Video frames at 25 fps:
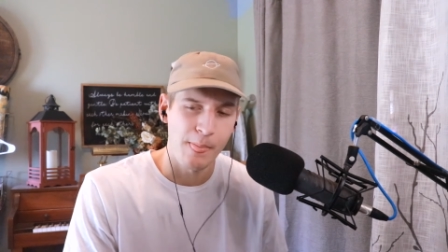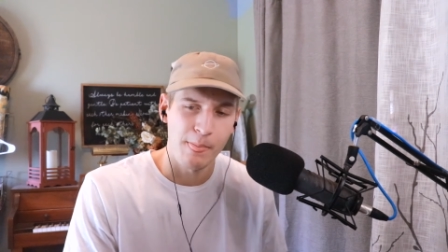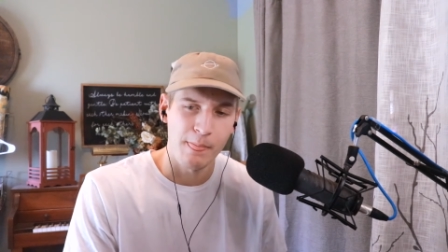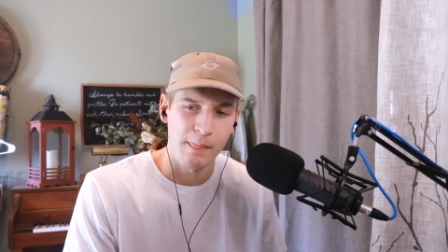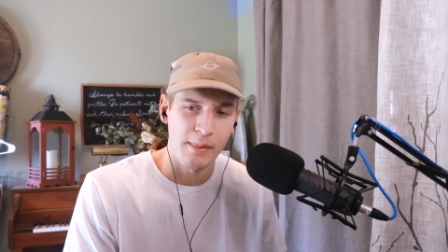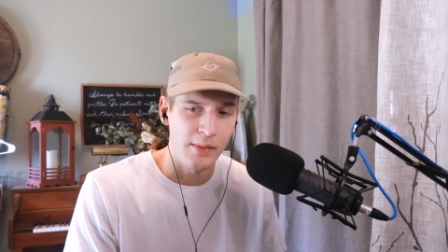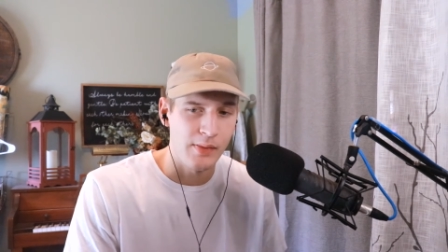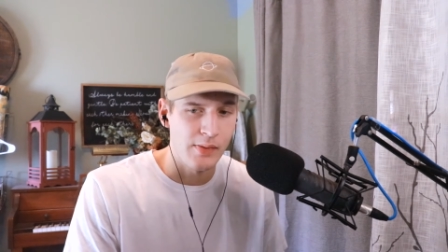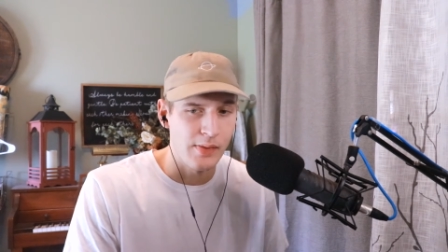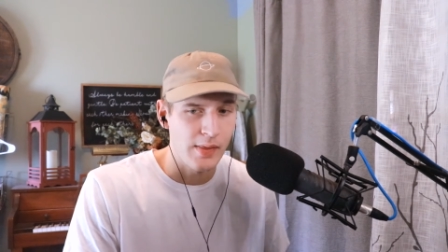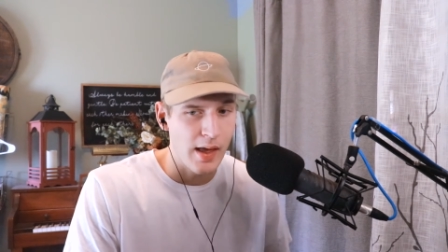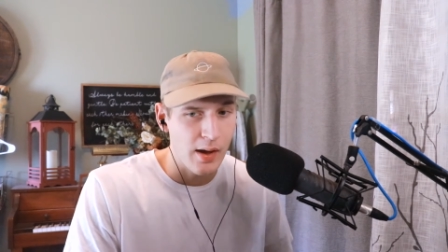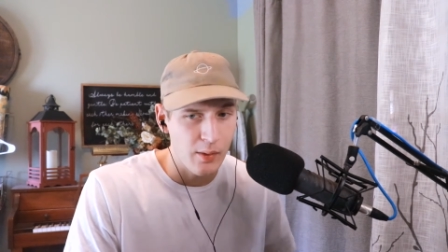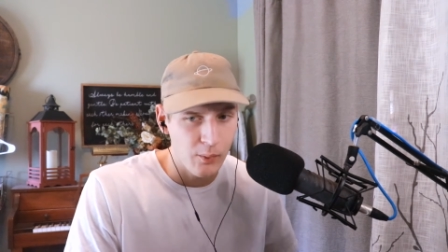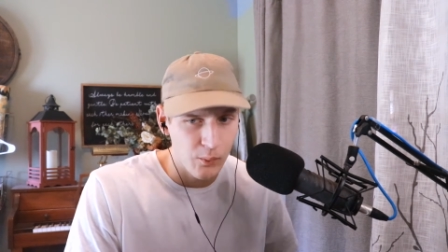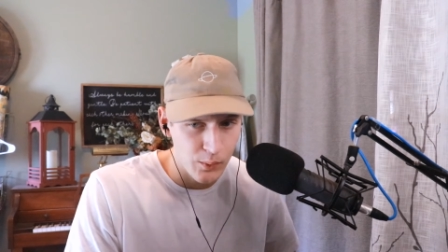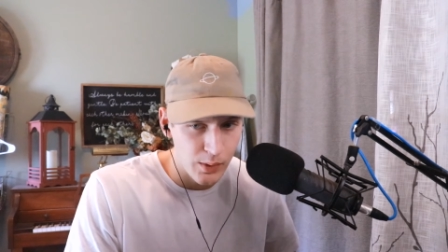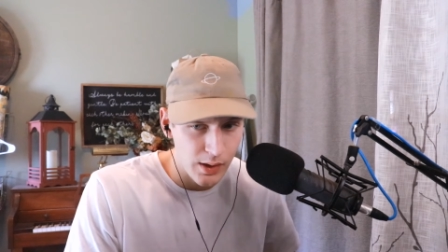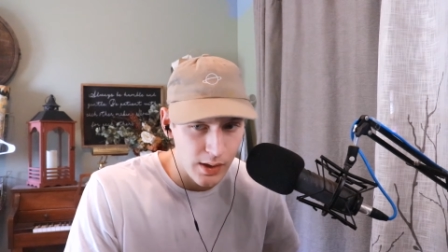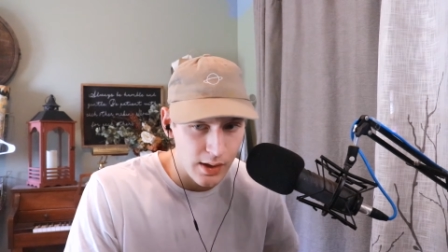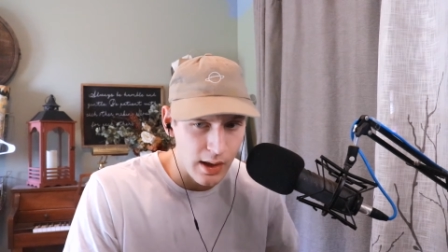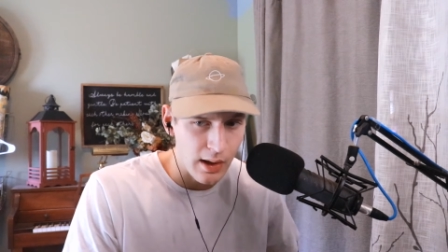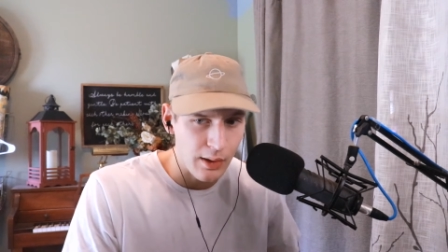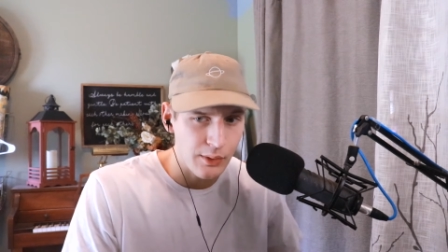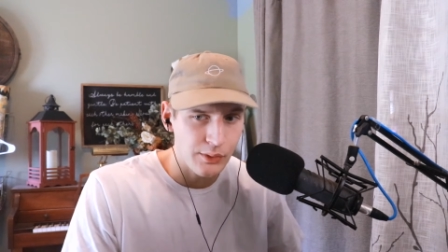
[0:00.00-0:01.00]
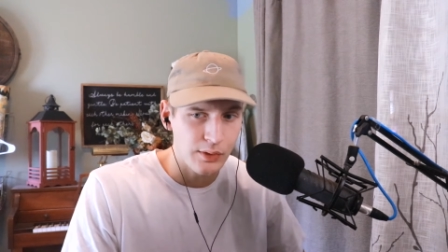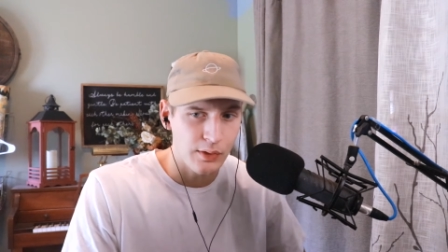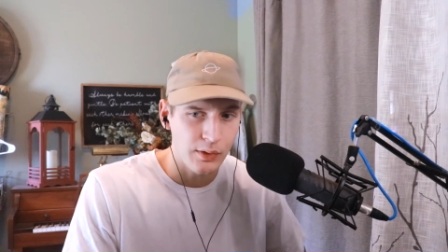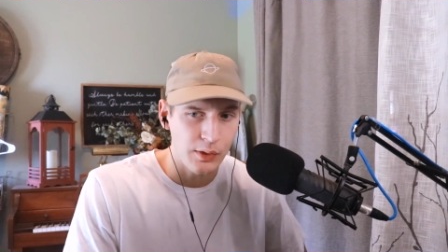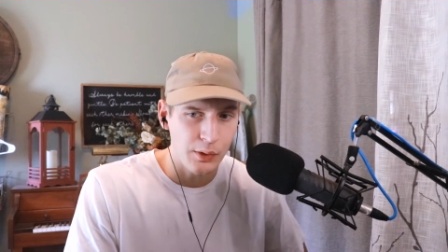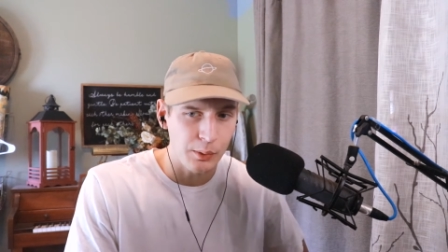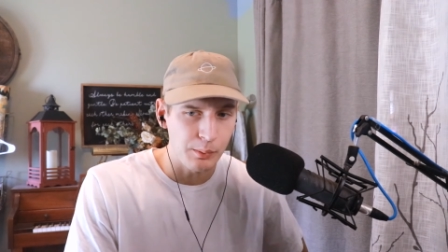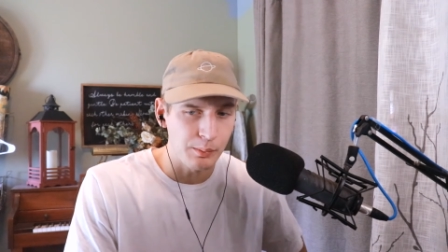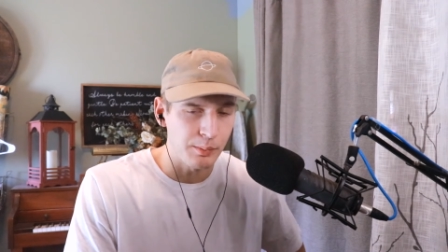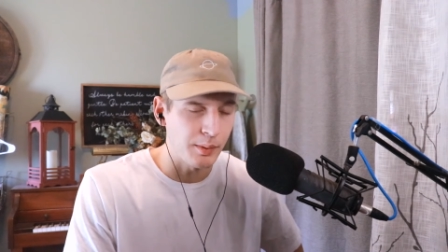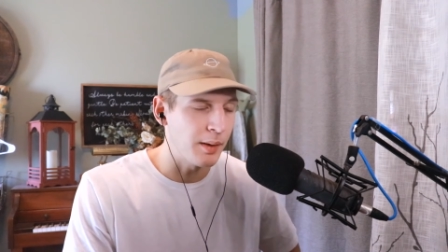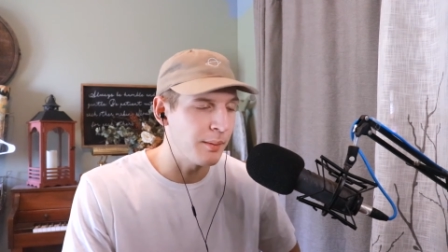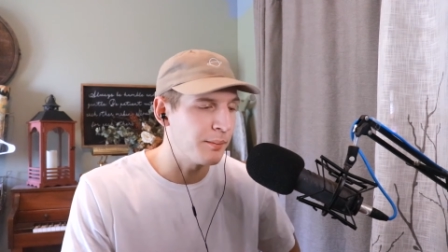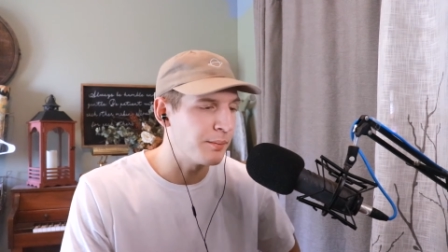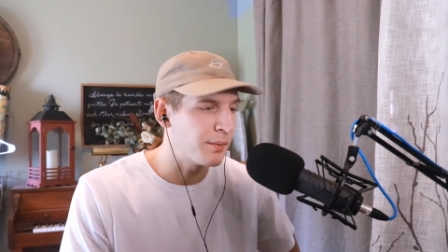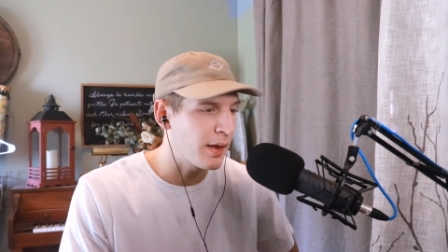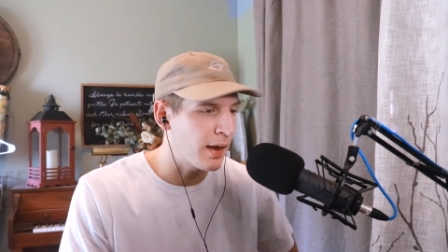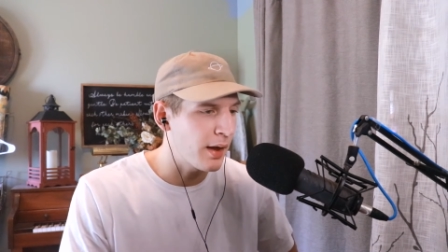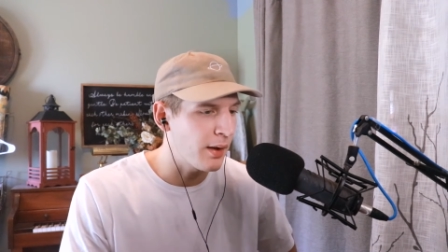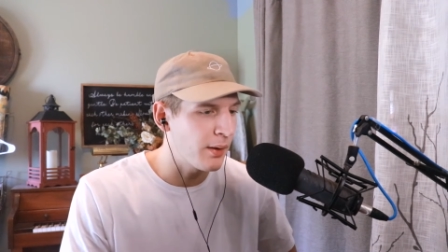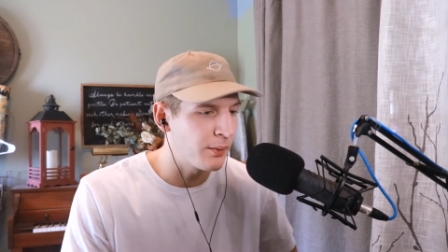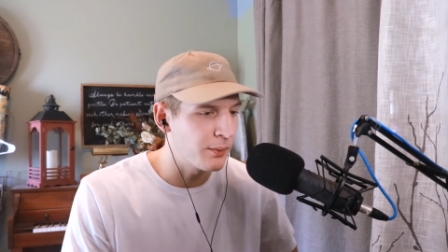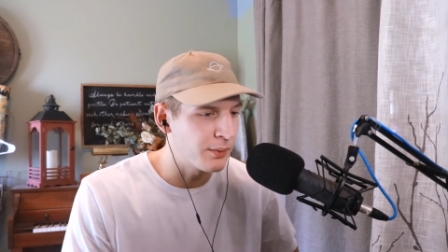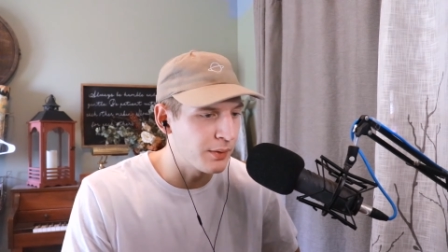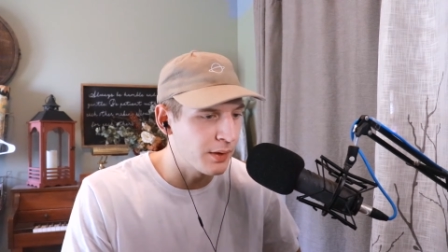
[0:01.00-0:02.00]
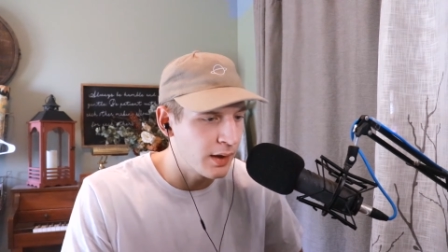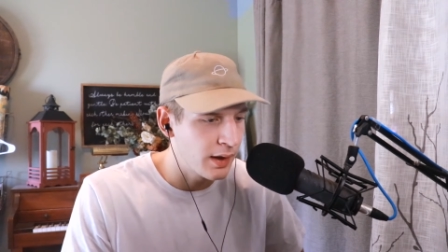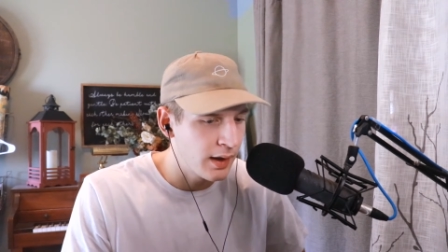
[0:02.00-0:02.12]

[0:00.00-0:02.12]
And that week, I was a little bummed out.